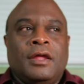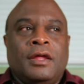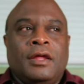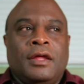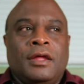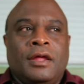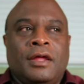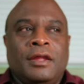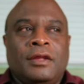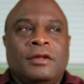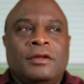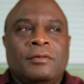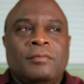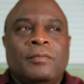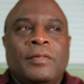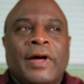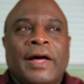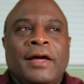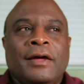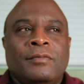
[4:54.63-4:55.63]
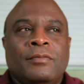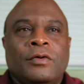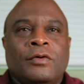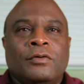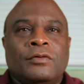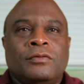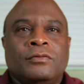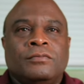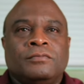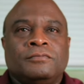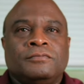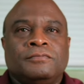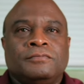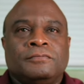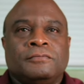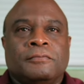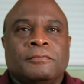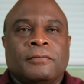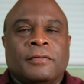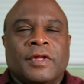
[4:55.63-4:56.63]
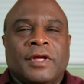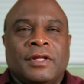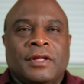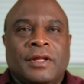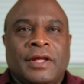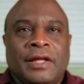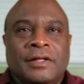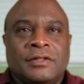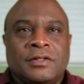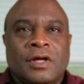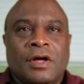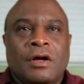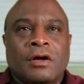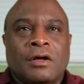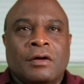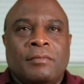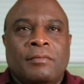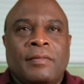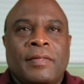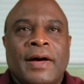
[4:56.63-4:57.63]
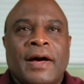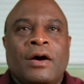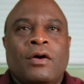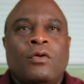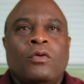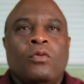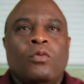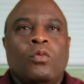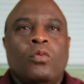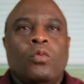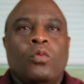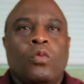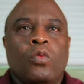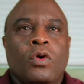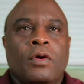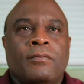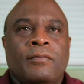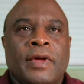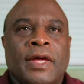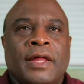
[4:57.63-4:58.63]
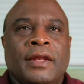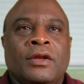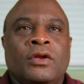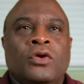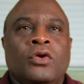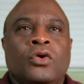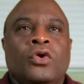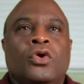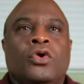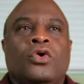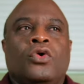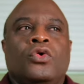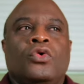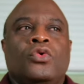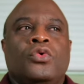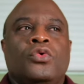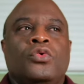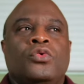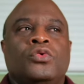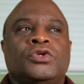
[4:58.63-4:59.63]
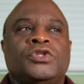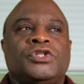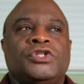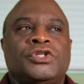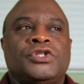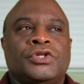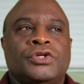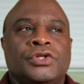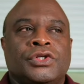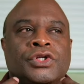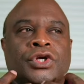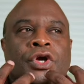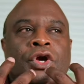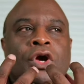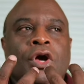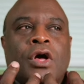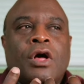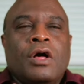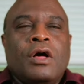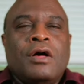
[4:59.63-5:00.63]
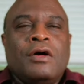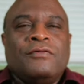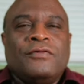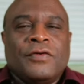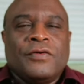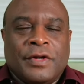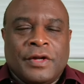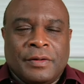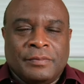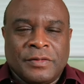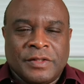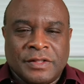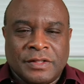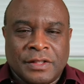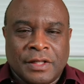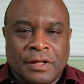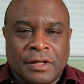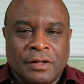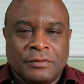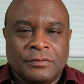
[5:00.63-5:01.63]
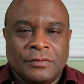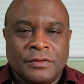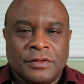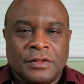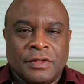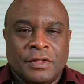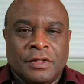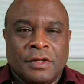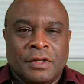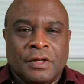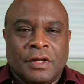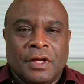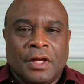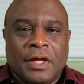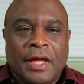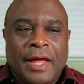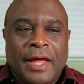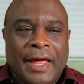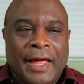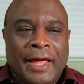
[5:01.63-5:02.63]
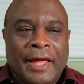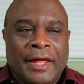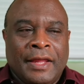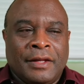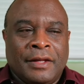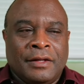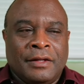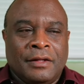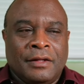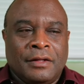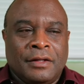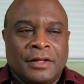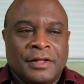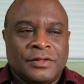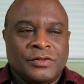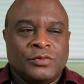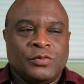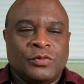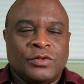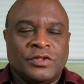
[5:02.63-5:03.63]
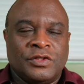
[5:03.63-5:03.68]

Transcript: In the Bible, they talk about women who should cover themselves, and this was